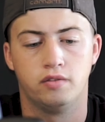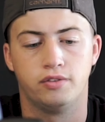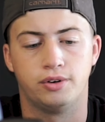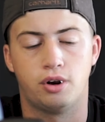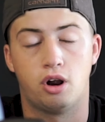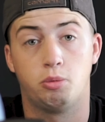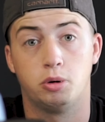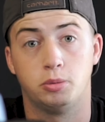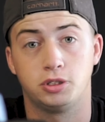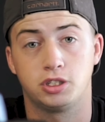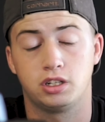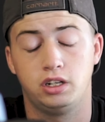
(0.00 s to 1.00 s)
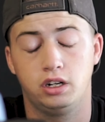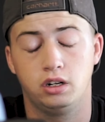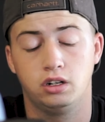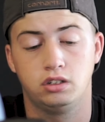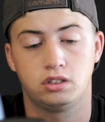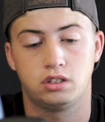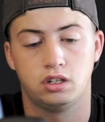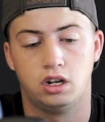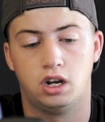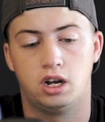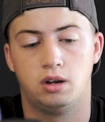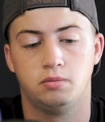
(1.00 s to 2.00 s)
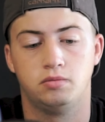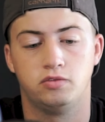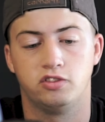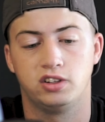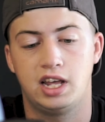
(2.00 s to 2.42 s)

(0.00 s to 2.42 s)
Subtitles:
For all-purpose cleaners, for